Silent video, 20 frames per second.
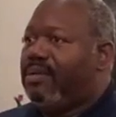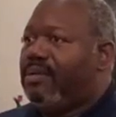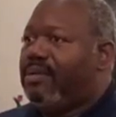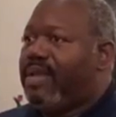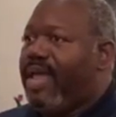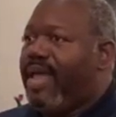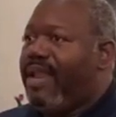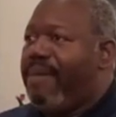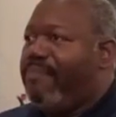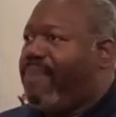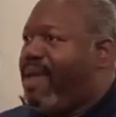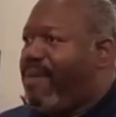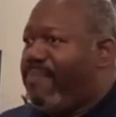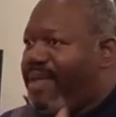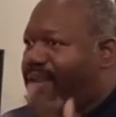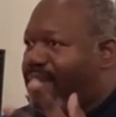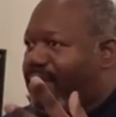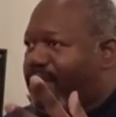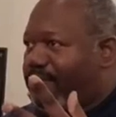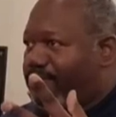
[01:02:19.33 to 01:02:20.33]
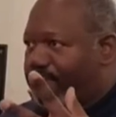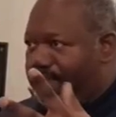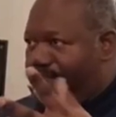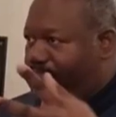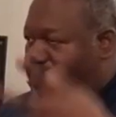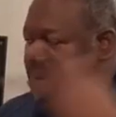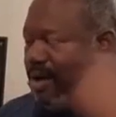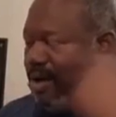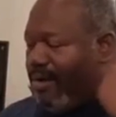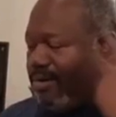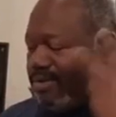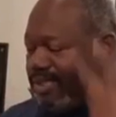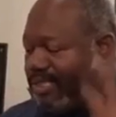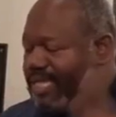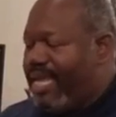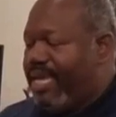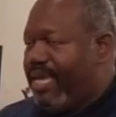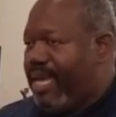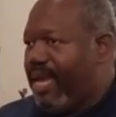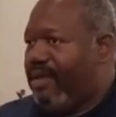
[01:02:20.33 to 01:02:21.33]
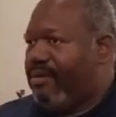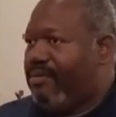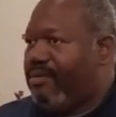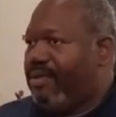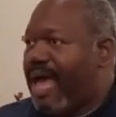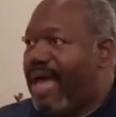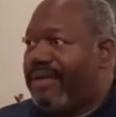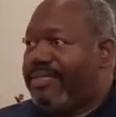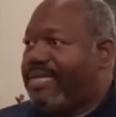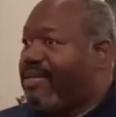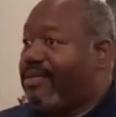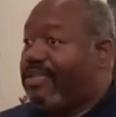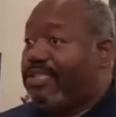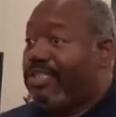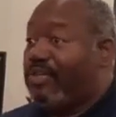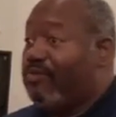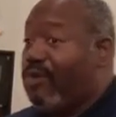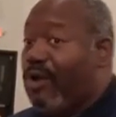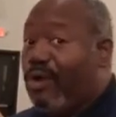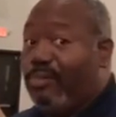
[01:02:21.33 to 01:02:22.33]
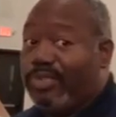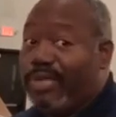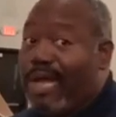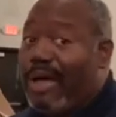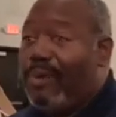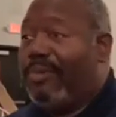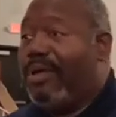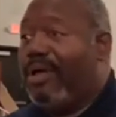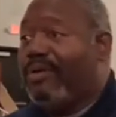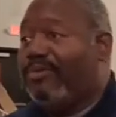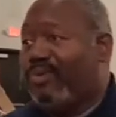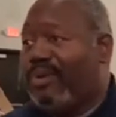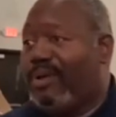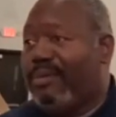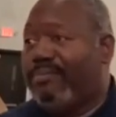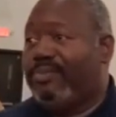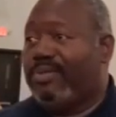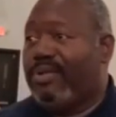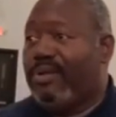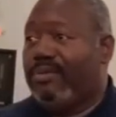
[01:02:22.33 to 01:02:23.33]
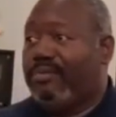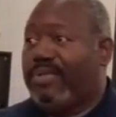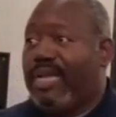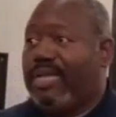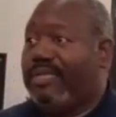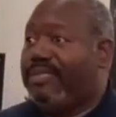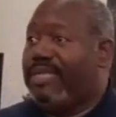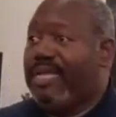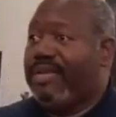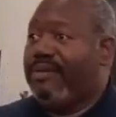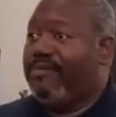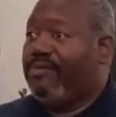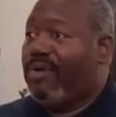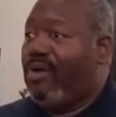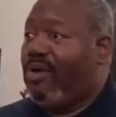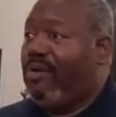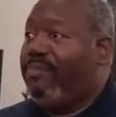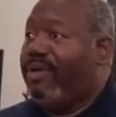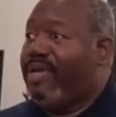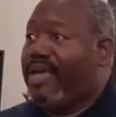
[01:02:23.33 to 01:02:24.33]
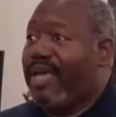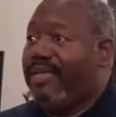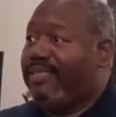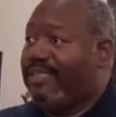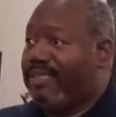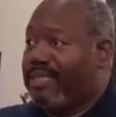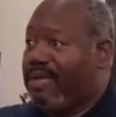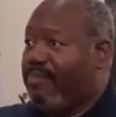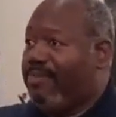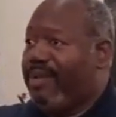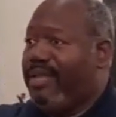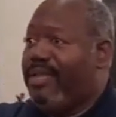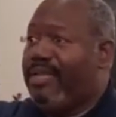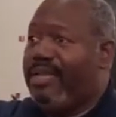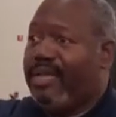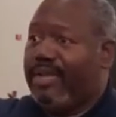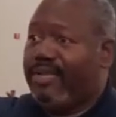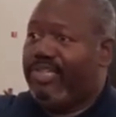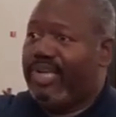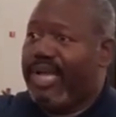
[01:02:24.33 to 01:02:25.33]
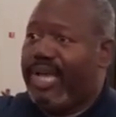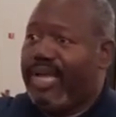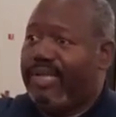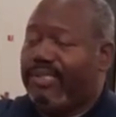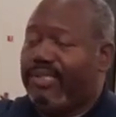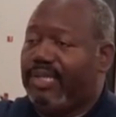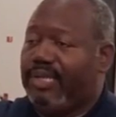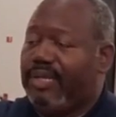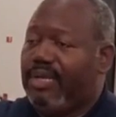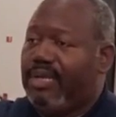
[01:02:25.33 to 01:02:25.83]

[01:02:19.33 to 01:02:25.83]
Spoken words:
Now, that may be Paul's thinking. I'll take this to Rome, take this thing to Rome because it's completely unjust.